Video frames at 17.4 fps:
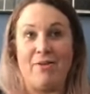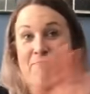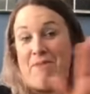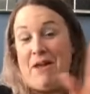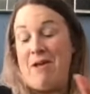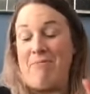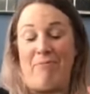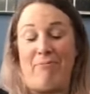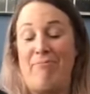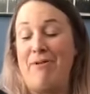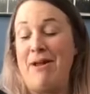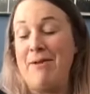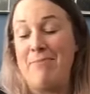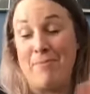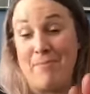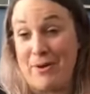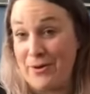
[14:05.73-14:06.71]

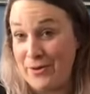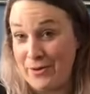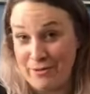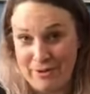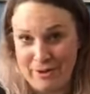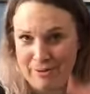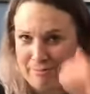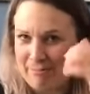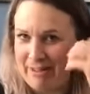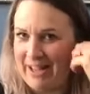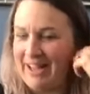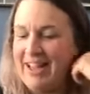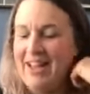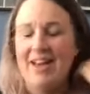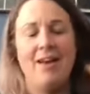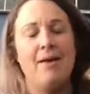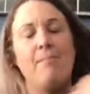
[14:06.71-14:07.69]
People might not agree with me,
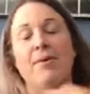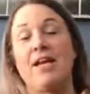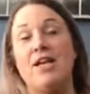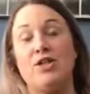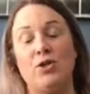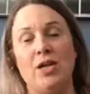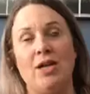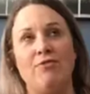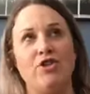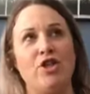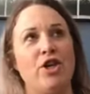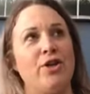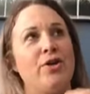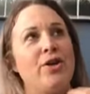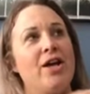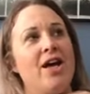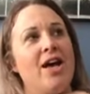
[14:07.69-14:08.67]
but I do love
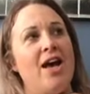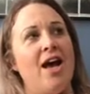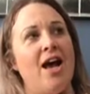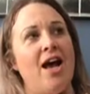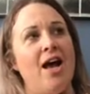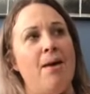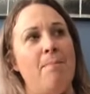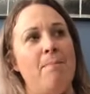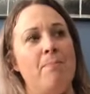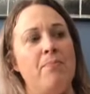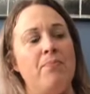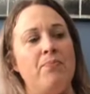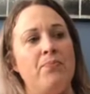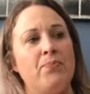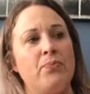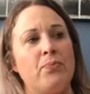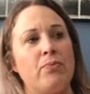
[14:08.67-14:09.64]
Joe.
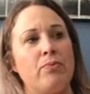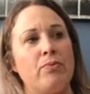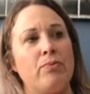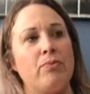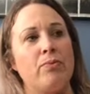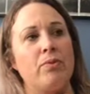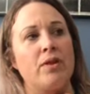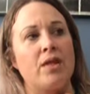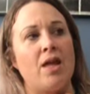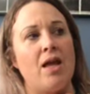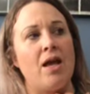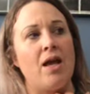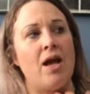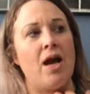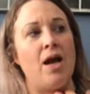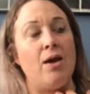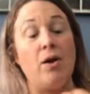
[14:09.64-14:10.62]

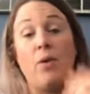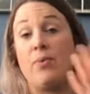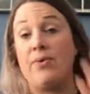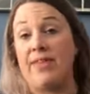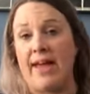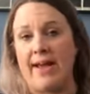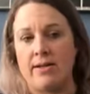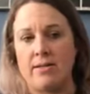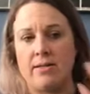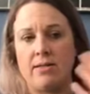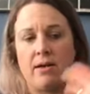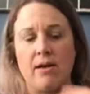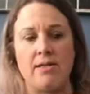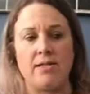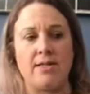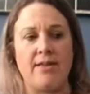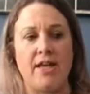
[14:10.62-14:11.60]
And like with
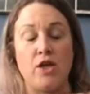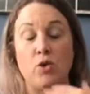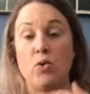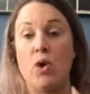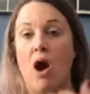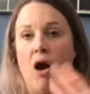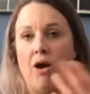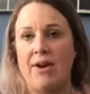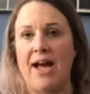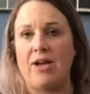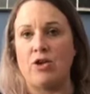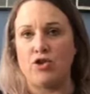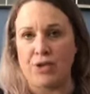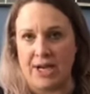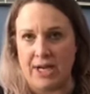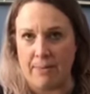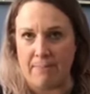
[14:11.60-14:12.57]
exercise, and that you can't out
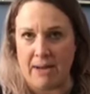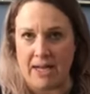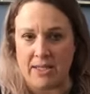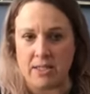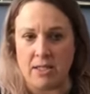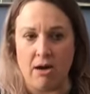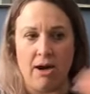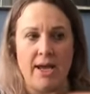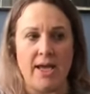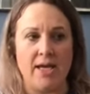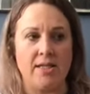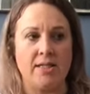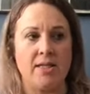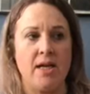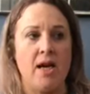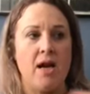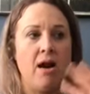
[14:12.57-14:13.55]
train a bad
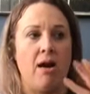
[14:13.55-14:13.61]
diet,